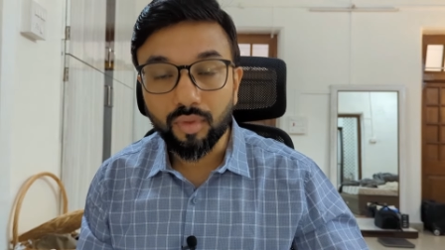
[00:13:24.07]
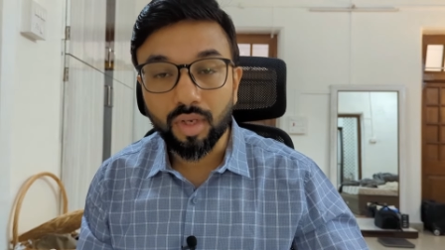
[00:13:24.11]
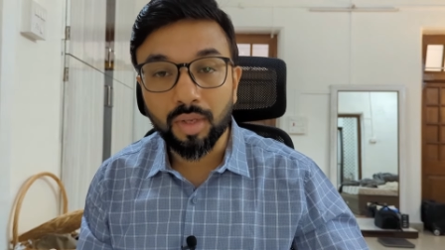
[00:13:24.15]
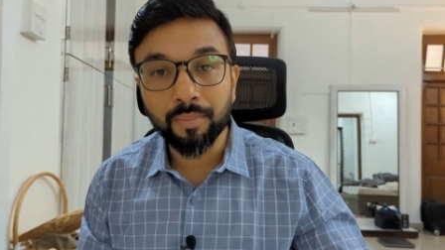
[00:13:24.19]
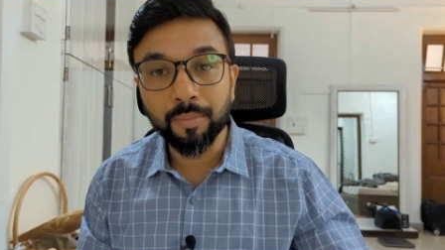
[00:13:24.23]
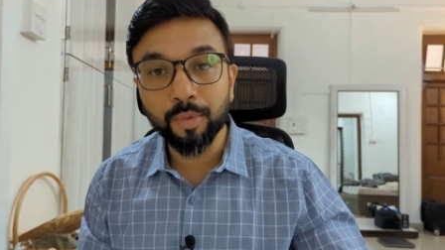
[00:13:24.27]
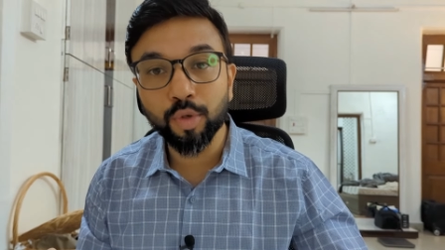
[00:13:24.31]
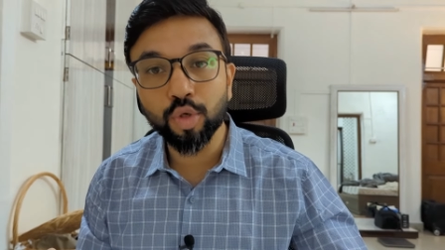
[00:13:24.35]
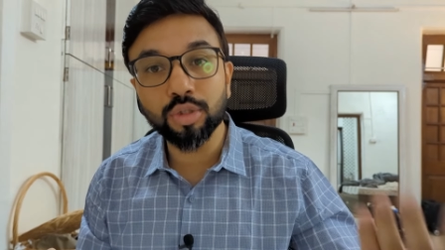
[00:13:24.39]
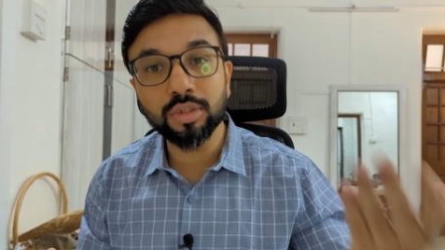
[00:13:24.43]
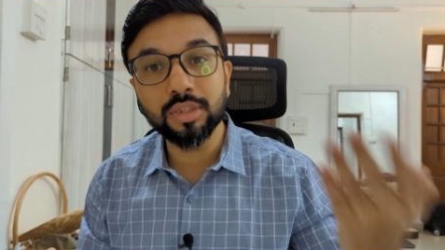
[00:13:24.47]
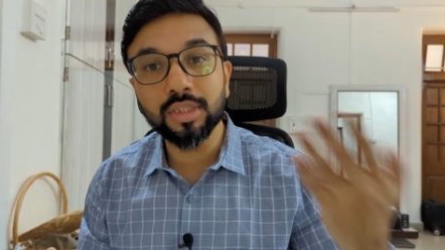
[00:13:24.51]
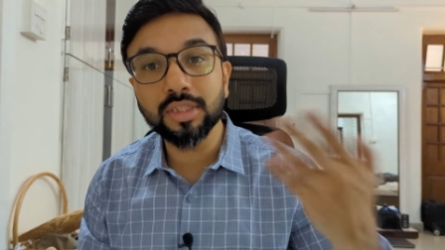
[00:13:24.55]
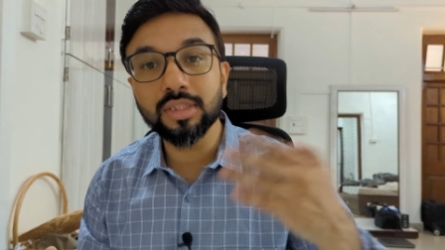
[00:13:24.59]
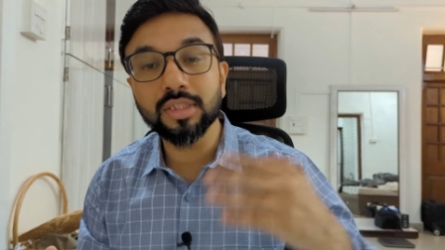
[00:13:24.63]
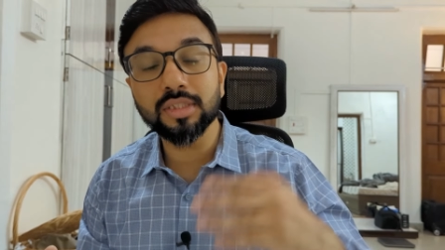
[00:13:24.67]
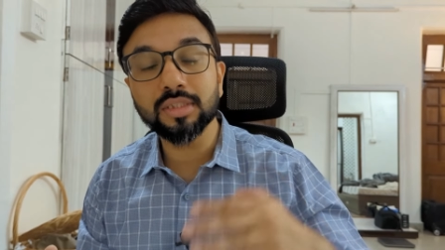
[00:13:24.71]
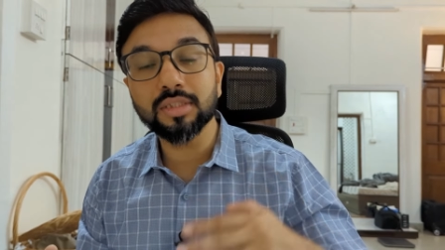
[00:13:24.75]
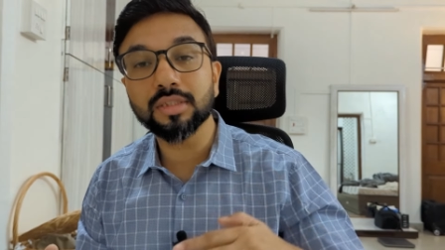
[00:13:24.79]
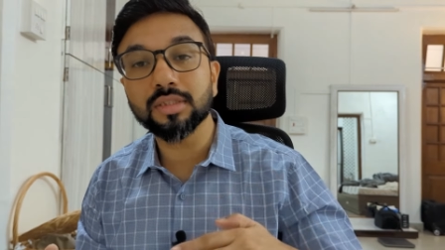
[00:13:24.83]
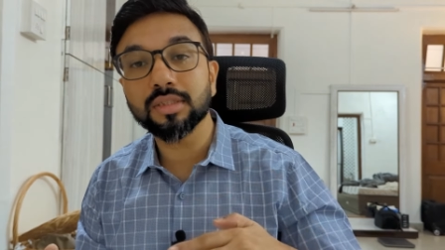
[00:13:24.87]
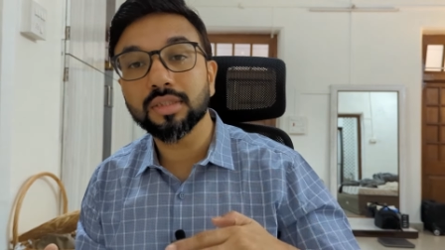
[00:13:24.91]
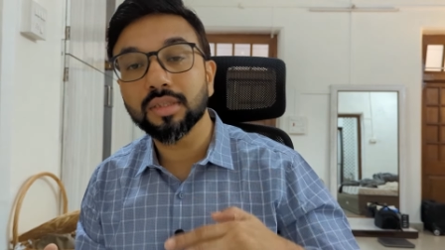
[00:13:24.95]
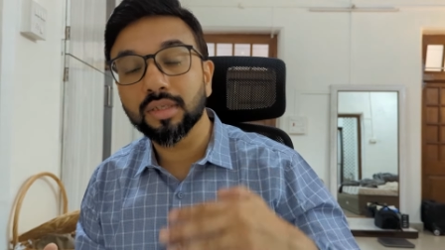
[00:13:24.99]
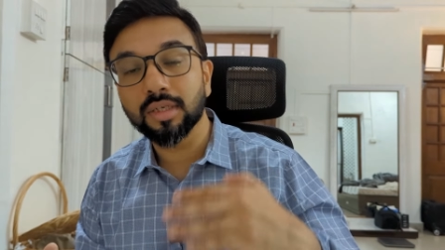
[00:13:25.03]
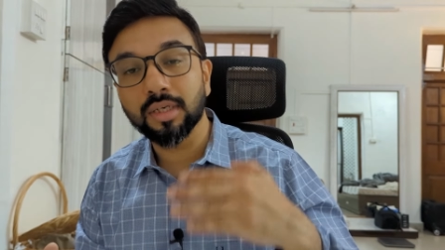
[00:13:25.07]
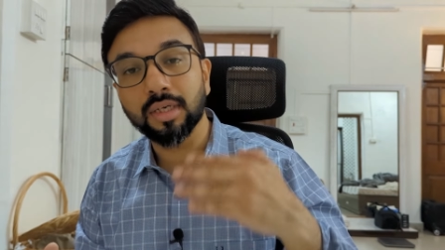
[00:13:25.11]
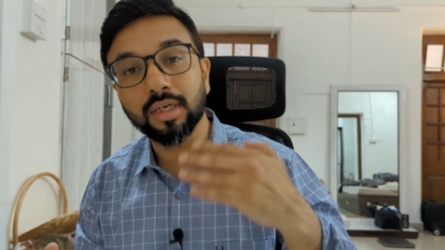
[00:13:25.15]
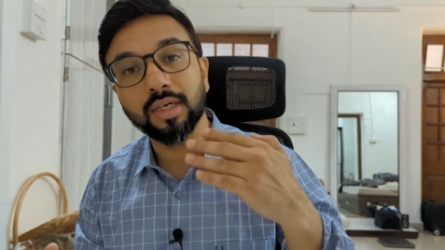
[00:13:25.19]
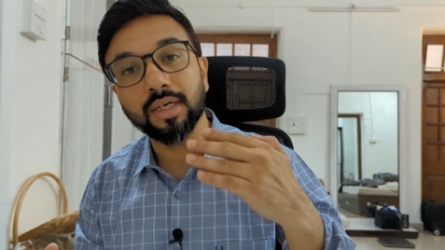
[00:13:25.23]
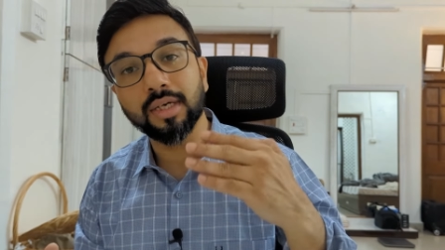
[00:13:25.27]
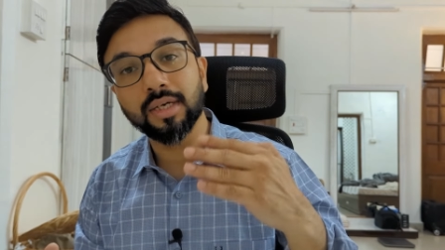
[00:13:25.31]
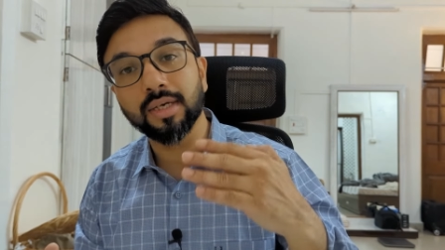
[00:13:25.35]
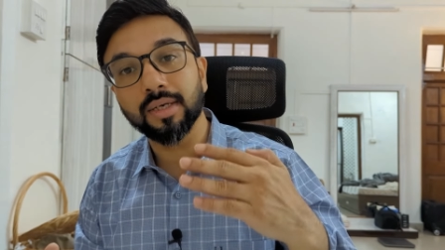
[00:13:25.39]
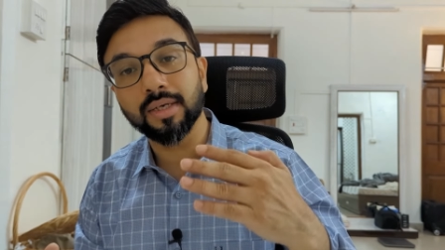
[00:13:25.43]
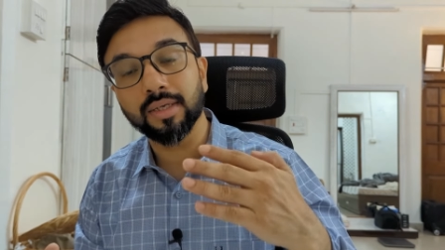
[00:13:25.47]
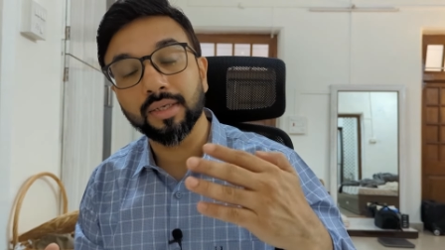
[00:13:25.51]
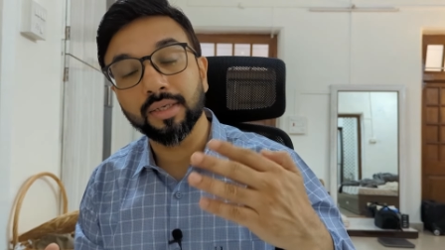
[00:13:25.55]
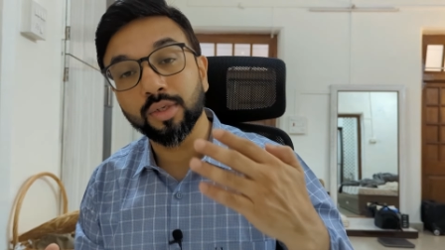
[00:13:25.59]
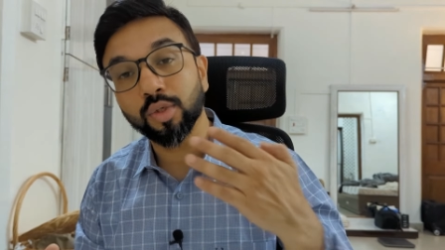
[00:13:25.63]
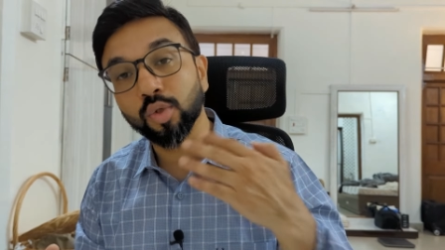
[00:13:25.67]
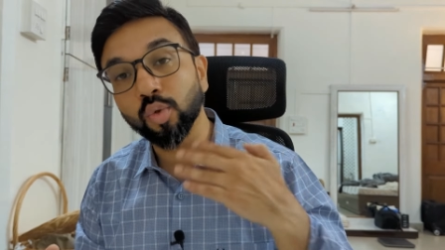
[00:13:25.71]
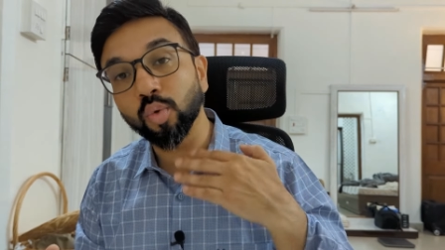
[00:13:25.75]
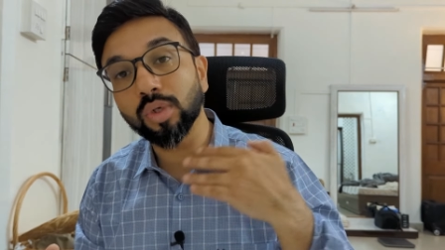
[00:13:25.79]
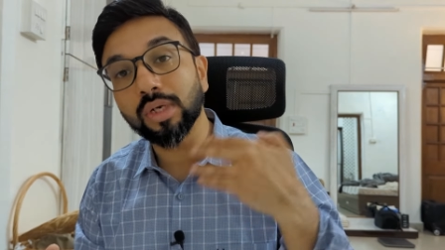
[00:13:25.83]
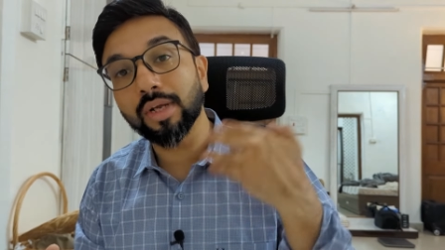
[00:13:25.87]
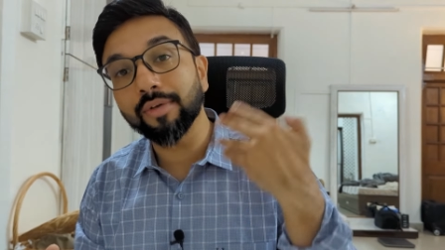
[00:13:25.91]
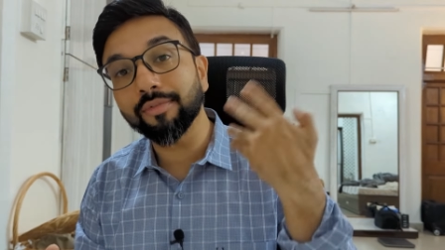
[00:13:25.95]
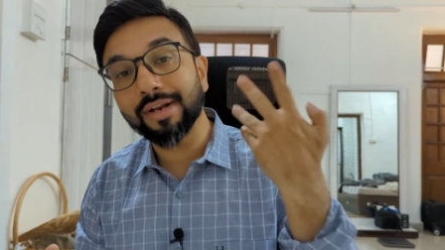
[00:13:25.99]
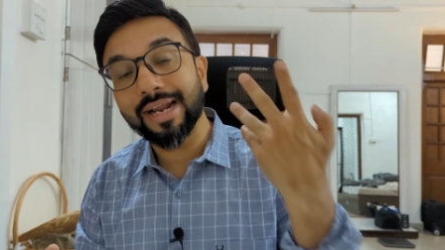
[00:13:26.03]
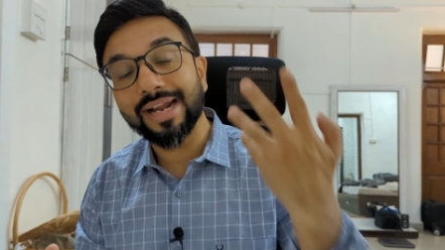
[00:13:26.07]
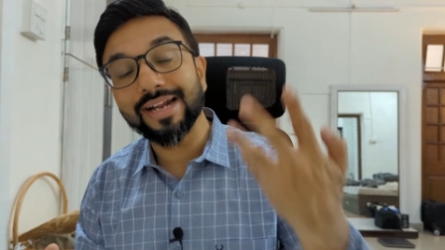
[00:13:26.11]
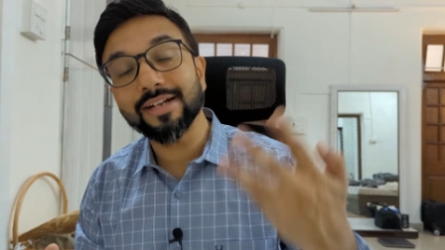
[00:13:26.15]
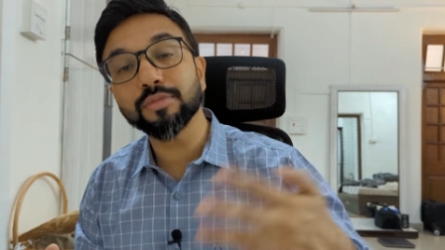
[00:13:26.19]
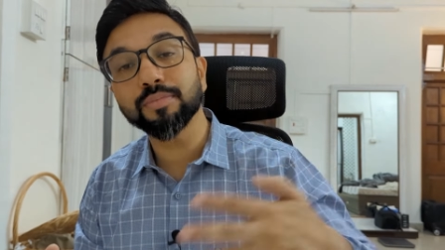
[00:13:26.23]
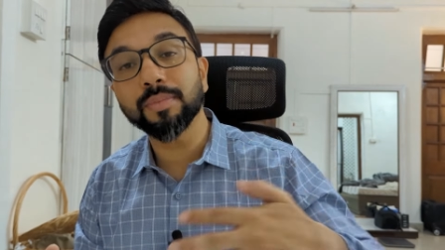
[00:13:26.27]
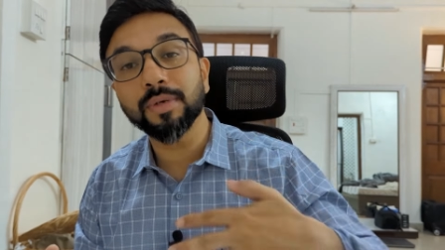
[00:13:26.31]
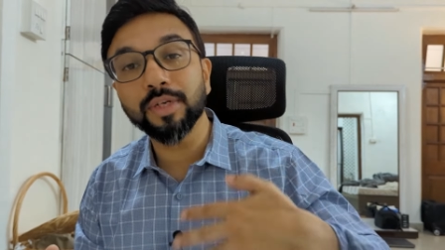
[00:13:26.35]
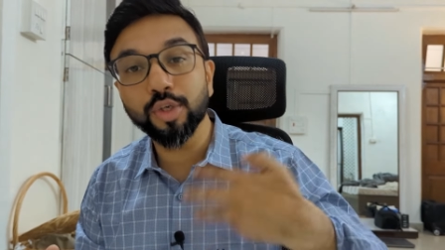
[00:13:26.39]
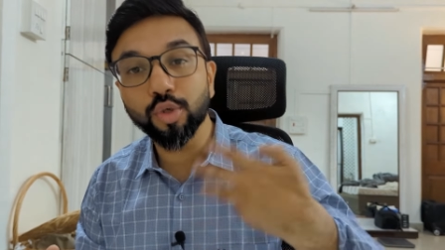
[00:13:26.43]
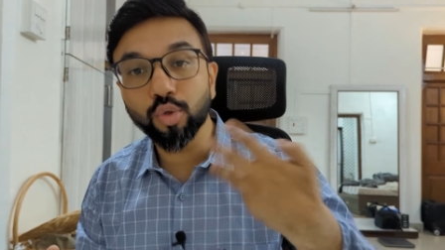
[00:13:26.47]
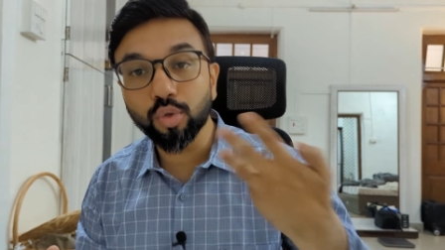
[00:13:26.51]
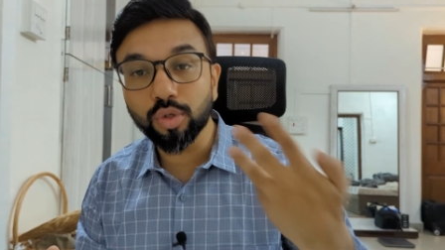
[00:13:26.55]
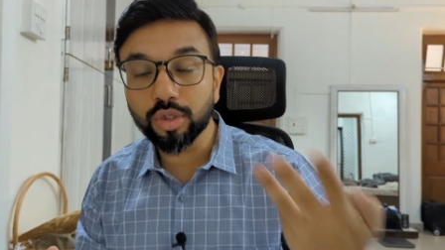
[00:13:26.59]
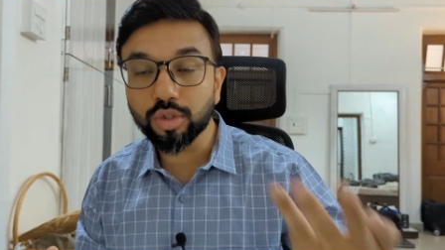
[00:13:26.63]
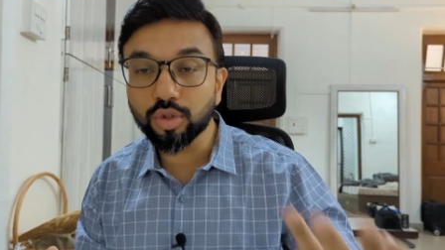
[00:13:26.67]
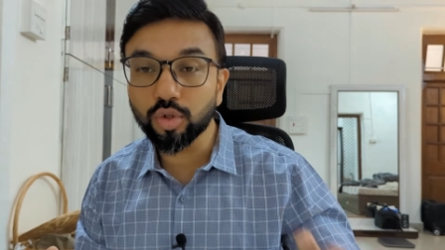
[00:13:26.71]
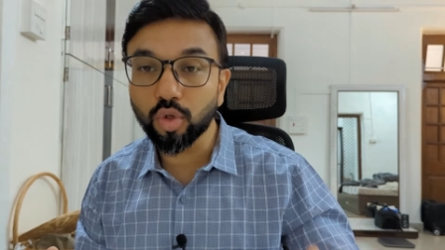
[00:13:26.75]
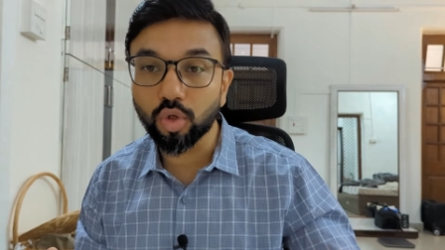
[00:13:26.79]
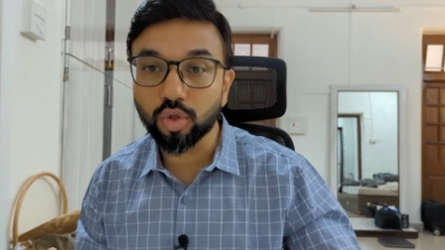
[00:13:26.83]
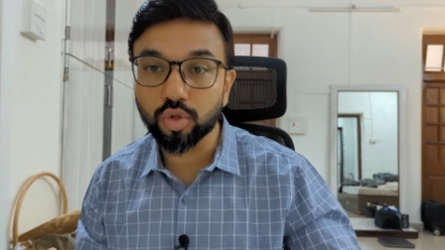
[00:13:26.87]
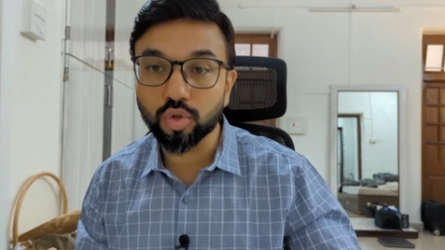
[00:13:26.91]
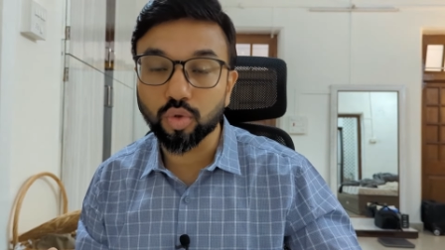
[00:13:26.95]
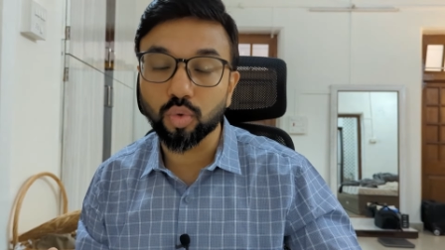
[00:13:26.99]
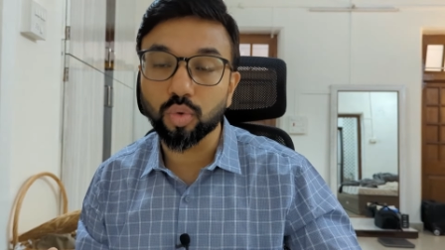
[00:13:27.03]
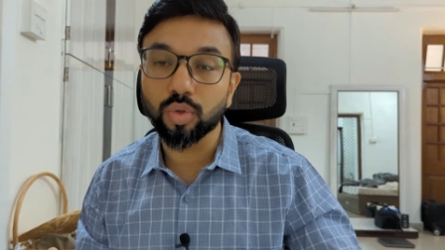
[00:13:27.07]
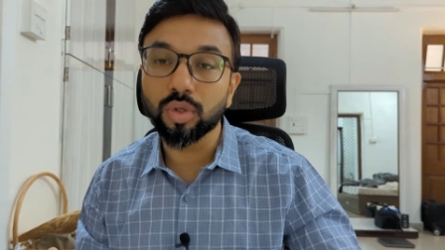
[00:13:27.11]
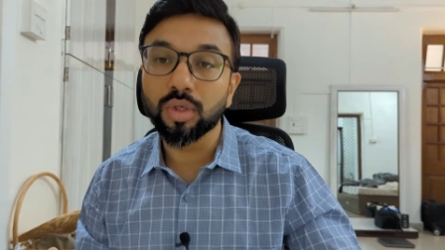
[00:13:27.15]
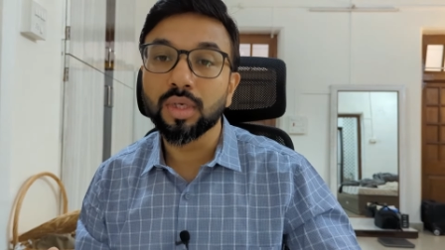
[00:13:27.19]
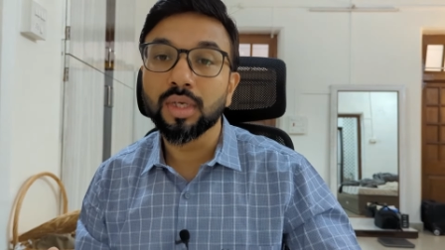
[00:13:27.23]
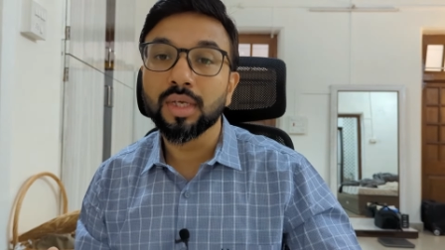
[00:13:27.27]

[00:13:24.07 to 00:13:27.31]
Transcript: Because they just don't have rights but duties also.